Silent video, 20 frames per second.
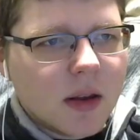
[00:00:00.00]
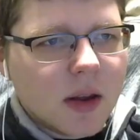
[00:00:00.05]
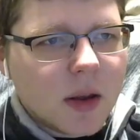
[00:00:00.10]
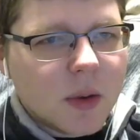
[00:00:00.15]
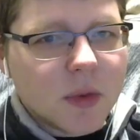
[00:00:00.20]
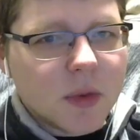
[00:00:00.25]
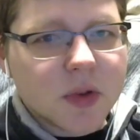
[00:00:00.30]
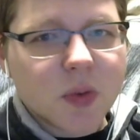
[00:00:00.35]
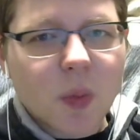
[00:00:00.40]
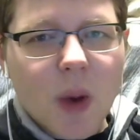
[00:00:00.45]
It
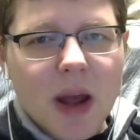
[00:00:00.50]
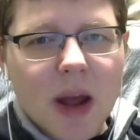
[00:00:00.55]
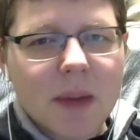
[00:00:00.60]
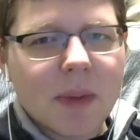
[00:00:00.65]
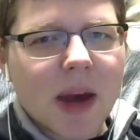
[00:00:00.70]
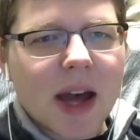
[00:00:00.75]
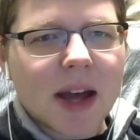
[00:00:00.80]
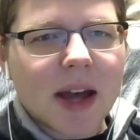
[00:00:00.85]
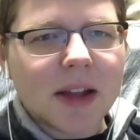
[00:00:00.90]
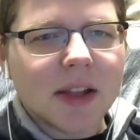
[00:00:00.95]
was way
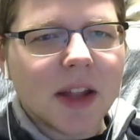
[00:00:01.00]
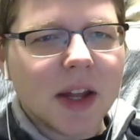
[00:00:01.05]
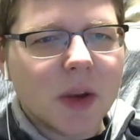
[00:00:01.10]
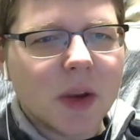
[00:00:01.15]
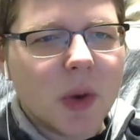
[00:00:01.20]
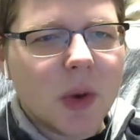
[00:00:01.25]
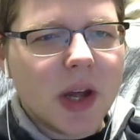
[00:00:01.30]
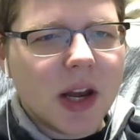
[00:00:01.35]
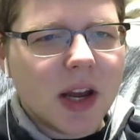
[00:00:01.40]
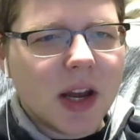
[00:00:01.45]
back, like,
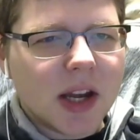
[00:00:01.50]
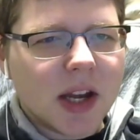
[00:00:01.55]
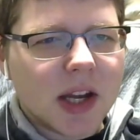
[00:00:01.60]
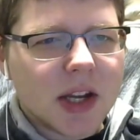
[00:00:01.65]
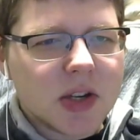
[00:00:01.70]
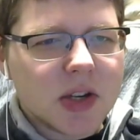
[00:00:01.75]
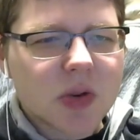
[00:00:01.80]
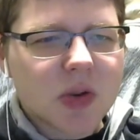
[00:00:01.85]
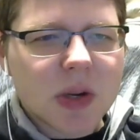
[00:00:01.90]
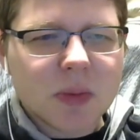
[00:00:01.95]
when
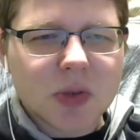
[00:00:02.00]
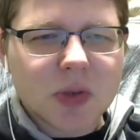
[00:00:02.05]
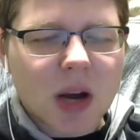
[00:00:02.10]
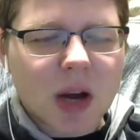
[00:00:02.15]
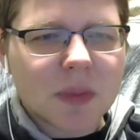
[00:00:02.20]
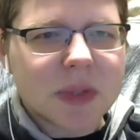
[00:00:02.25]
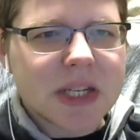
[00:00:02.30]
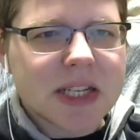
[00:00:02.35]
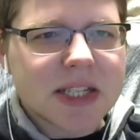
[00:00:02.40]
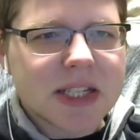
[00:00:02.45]
Dream
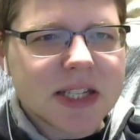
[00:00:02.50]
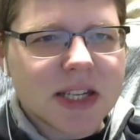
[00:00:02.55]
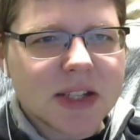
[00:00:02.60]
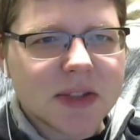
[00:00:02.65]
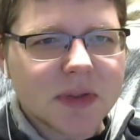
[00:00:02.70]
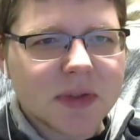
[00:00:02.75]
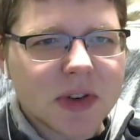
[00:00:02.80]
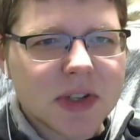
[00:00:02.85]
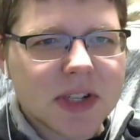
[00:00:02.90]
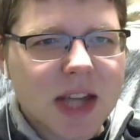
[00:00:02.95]
Drop
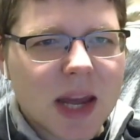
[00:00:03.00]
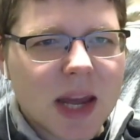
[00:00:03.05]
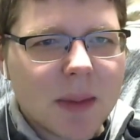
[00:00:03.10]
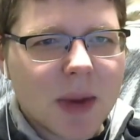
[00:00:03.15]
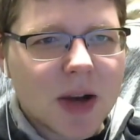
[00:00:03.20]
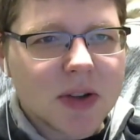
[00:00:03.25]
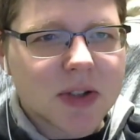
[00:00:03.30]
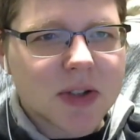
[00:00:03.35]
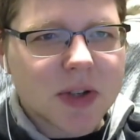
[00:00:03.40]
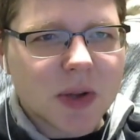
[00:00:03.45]
Distance first came out,